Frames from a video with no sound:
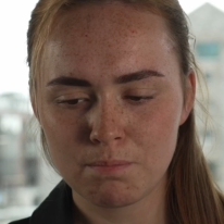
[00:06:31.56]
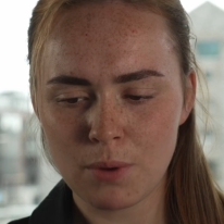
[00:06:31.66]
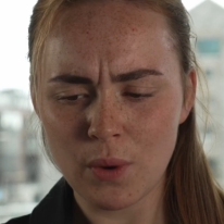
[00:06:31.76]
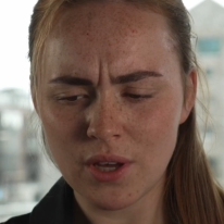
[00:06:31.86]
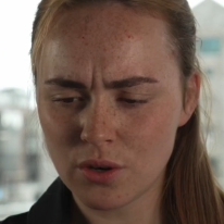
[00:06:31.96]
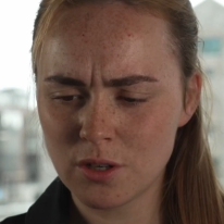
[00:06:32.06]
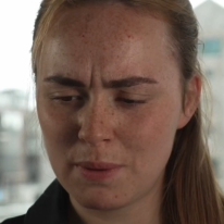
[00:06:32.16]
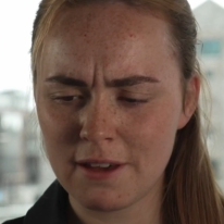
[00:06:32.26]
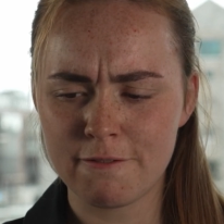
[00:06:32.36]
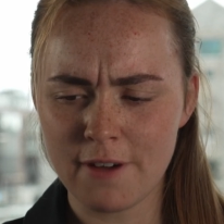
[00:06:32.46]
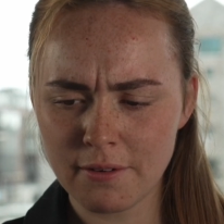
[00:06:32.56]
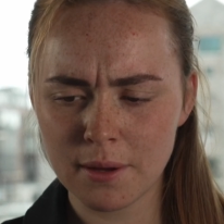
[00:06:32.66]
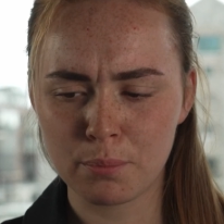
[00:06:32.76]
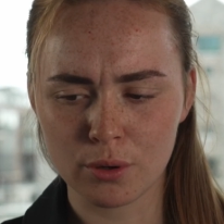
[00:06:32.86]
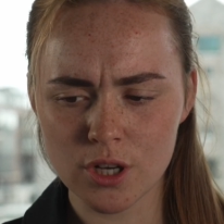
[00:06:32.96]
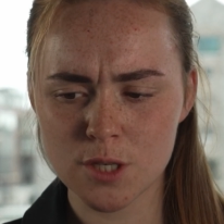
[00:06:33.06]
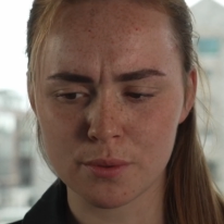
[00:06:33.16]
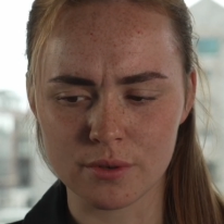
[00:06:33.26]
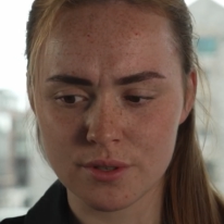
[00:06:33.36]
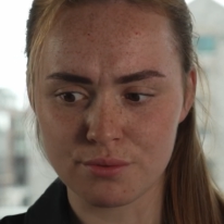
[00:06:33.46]
But we could be a very
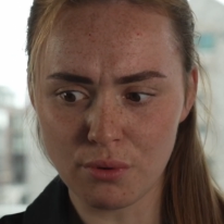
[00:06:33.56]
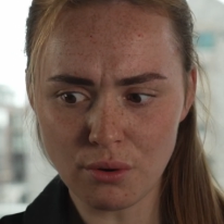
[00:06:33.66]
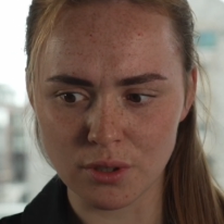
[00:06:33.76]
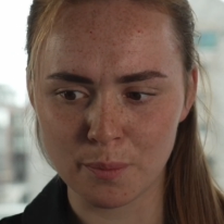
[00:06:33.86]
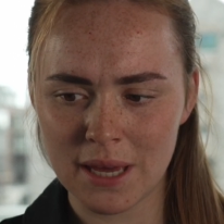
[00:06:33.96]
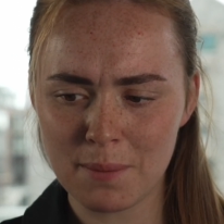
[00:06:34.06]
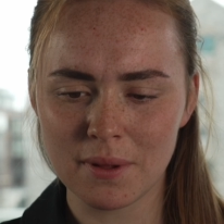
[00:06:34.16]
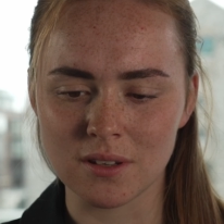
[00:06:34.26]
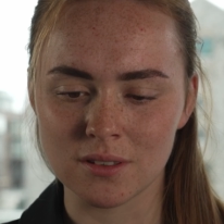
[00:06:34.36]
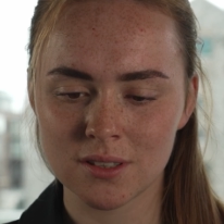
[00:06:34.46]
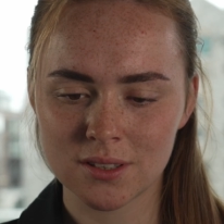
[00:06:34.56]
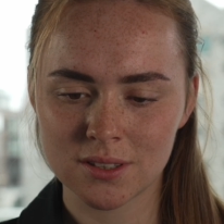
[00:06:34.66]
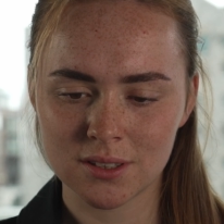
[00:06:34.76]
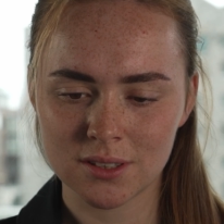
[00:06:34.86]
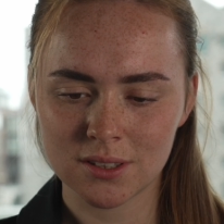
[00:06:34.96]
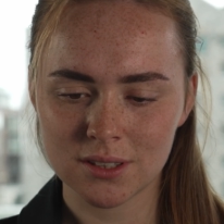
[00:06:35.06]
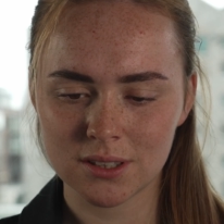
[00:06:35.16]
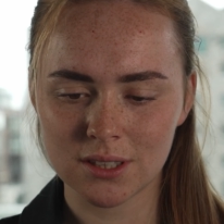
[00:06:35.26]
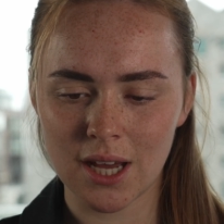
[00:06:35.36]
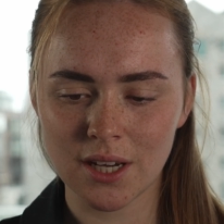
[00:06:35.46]
prosperous rural people
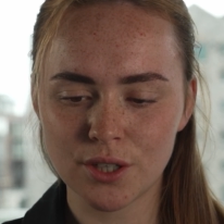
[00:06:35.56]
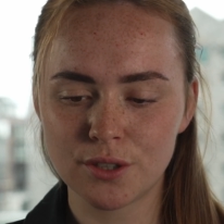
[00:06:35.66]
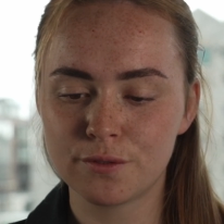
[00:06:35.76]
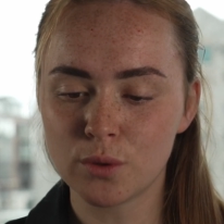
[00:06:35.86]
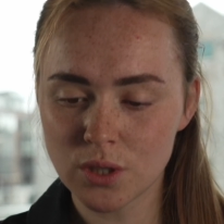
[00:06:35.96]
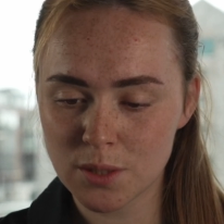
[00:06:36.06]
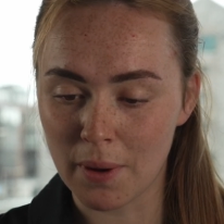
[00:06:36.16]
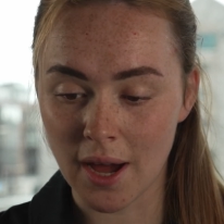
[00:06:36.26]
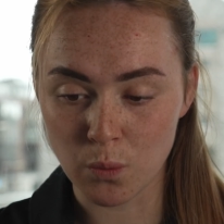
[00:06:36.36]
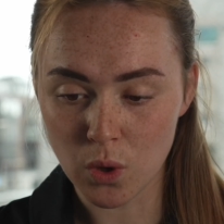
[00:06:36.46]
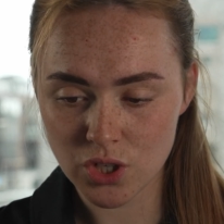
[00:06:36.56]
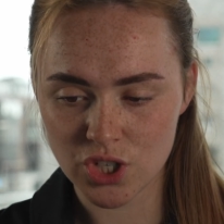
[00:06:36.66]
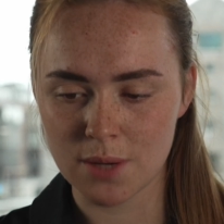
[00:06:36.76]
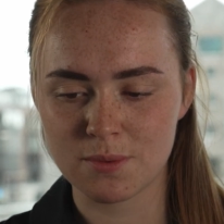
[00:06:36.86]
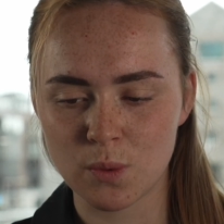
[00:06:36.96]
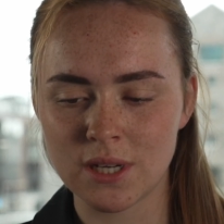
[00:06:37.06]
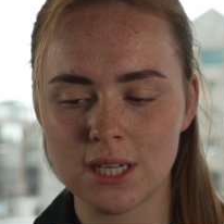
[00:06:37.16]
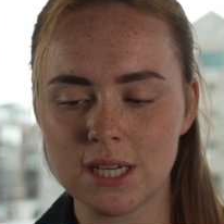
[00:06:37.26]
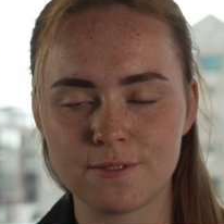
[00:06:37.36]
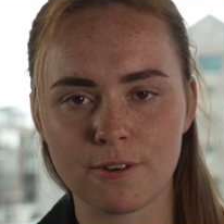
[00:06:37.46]
and could afford to buy what ships we
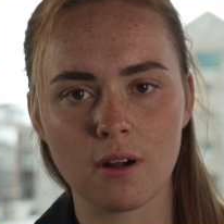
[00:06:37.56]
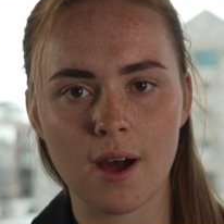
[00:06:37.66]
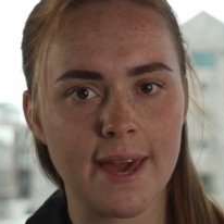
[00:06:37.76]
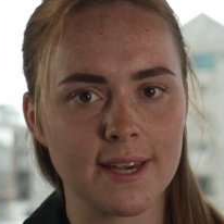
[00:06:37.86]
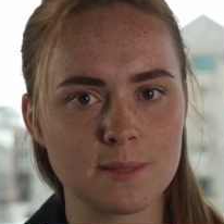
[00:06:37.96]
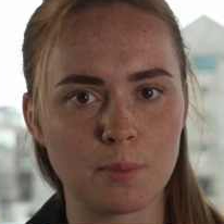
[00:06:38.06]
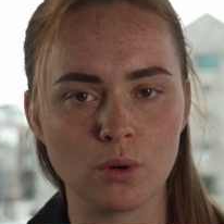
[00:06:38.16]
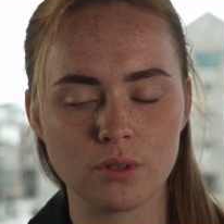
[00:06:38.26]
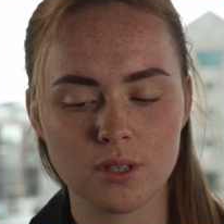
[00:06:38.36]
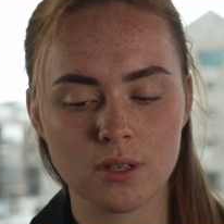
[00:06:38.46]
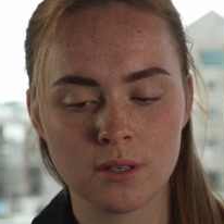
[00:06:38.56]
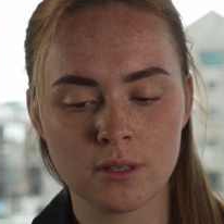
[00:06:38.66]
need for our export.